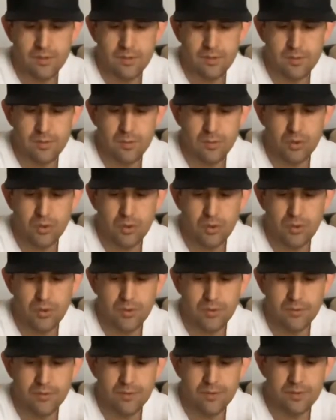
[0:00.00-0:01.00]
some sort
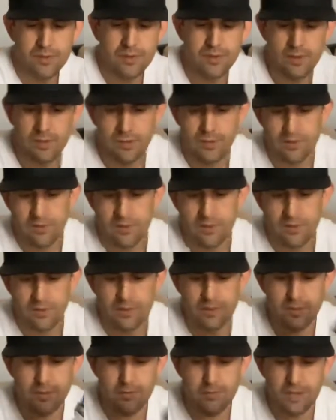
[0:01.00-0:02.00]
of
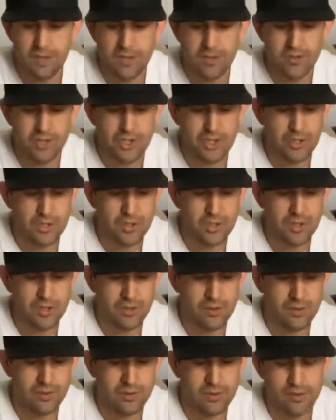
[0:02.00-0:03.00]
energy
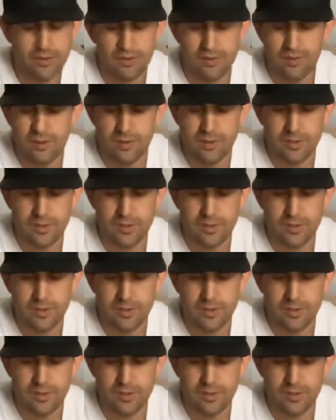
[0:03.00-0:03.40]
drink or